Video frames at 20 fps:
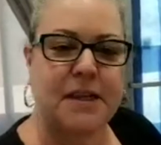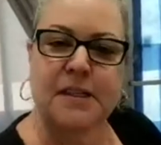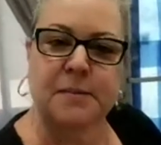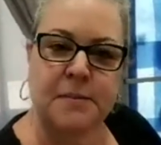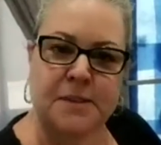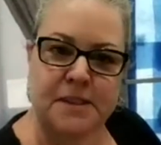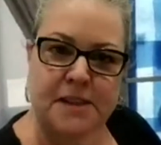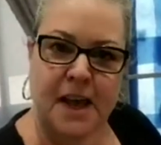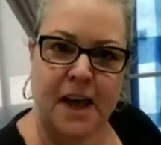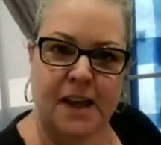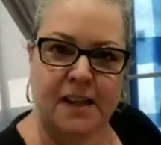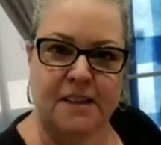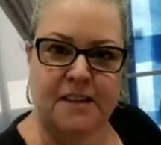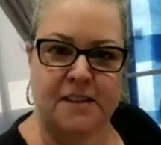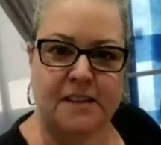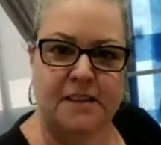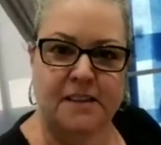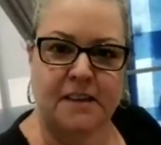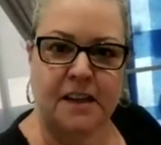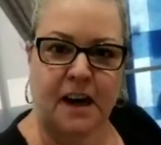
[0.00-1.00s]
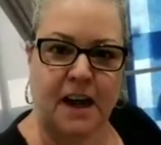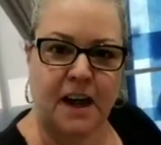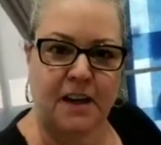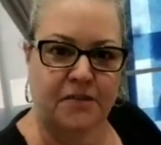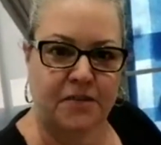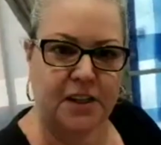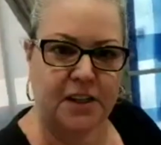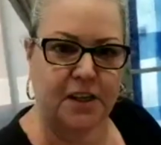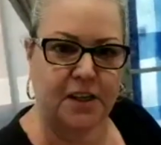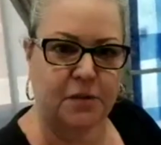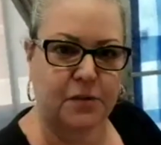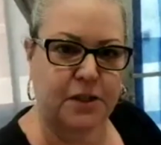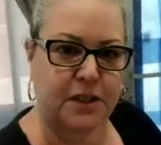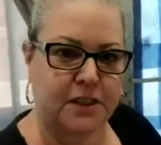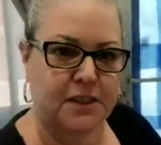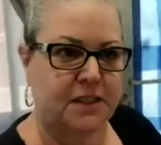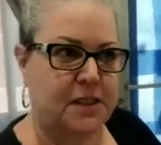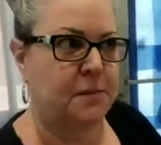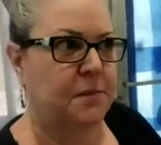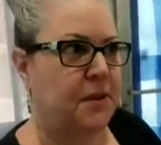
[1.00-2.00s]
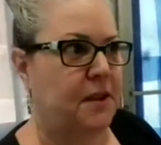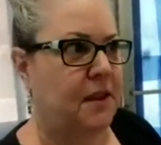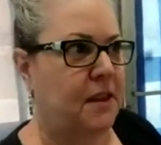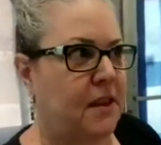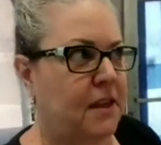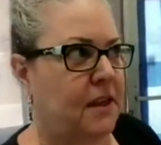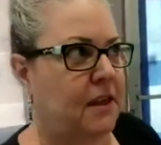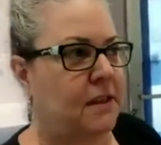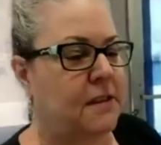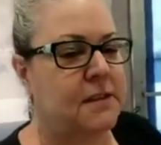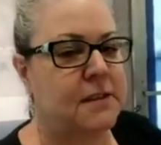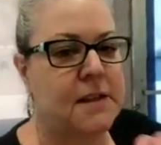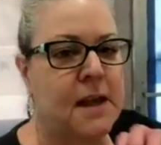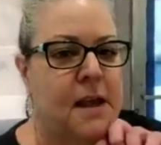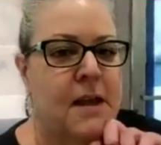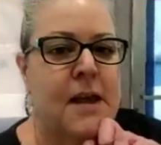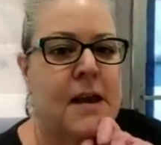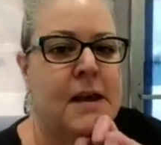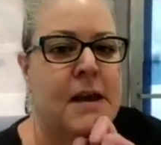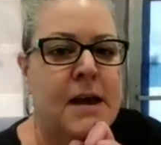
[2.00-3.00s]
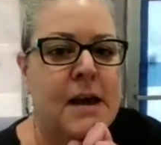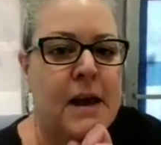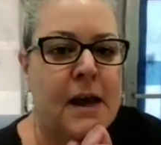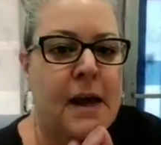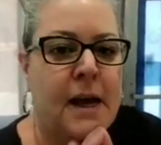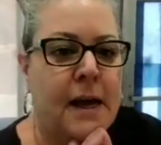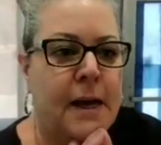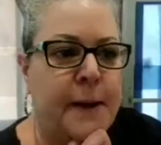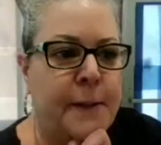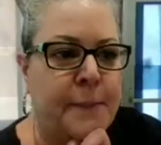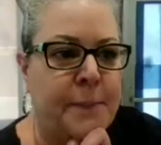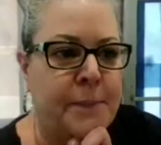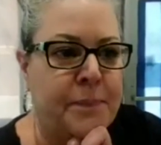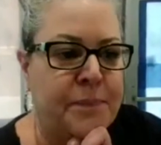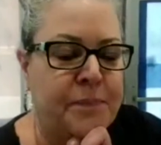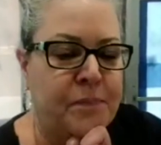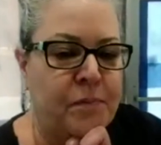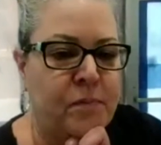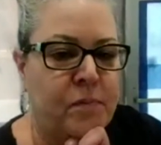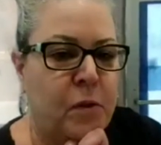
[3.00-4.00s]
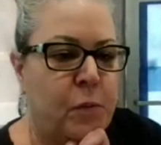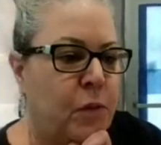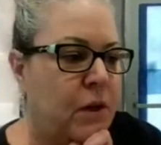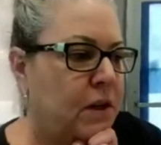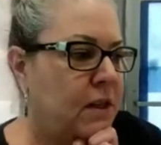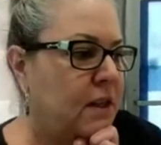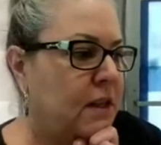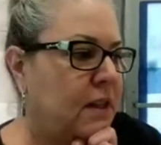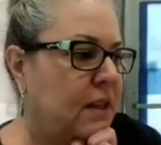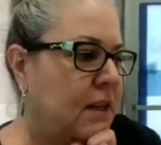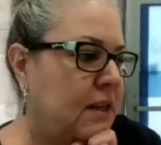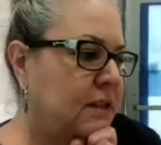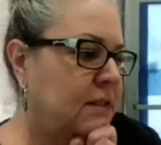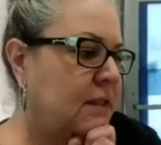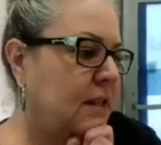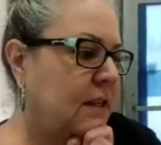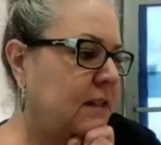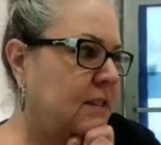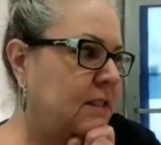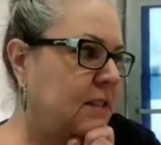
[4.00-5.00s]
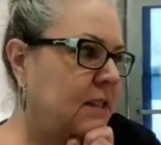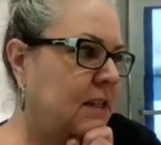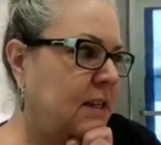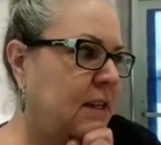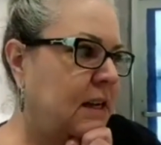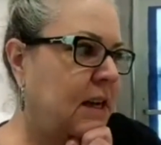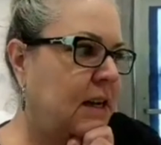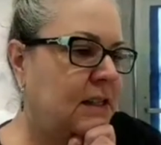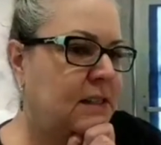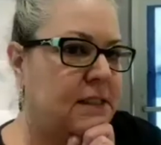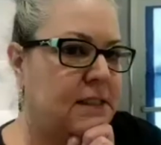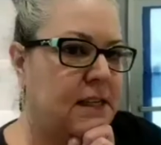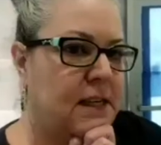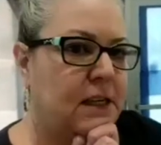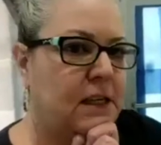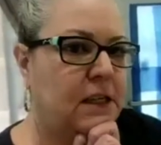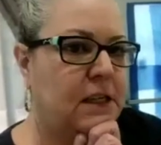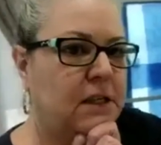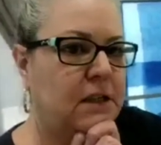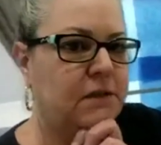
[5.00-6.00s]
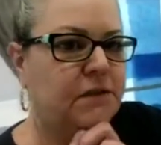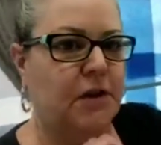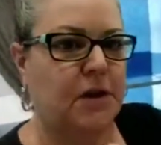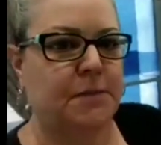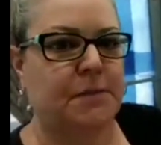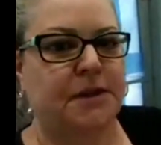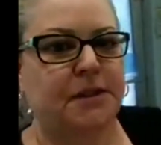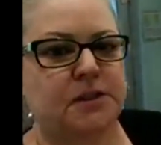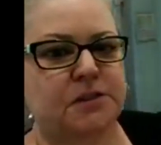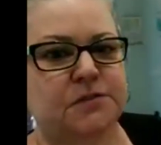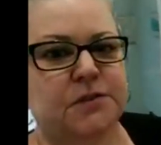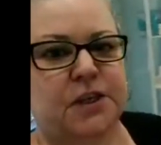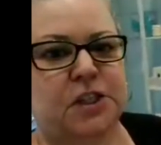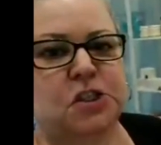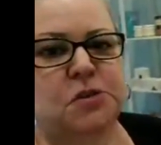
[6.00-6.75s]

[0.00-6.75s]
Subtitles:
me sad that I have to get rid of some of the things. One of the things I did, I sell Farmhouse Fresh